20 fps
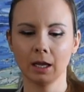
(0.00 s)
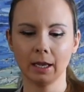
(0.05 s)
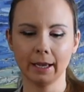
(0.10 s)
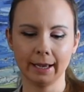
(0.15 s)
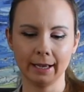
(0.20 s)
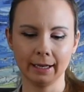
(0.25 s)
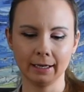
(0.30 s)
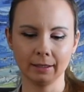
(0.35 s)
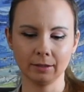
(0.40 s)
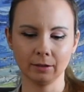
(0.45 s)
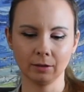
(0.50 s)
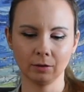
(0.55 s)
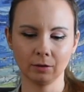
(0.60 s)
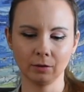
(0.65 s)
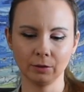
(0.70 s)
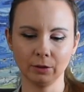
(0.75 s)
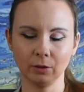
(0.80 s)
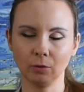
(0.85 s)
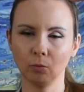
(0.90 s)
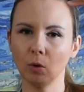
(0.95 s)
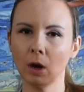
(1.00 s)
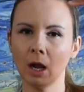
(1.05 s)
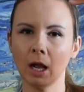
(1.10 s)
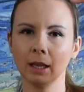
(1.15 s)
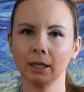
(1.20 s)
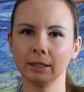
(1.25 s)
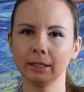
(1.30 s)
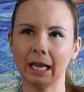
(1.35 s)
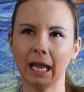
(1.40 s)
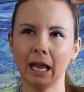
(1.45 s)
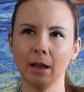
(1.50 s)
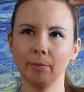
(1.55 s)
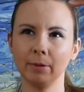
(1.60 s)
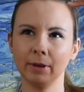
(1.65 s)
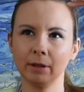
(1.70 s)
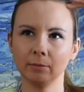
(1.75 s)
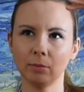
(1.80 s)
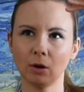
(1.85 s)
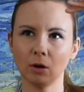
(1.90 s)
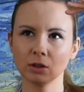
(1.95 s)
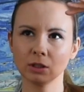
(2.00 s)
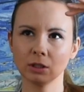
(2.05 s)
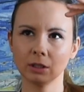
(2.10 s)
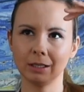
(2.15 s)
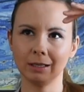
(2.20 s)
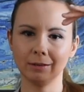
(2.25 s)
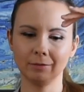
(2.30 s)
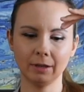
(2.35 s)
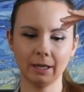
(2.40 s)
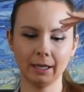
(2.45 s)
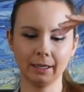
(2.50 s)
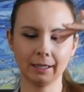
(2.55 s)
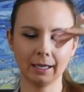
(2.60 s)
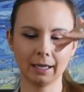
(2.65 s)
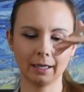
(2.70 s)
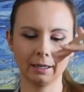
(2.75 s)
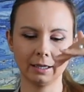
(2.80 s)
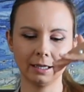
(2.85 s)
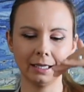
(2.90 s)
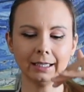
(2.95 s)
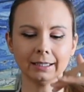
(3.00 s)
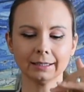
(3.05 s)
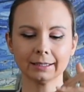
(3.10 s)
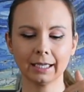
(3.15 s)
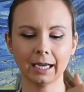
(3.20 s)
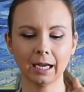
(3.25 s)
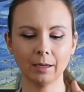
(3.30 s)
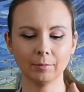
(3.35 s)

and you're well and happy and positive, and then things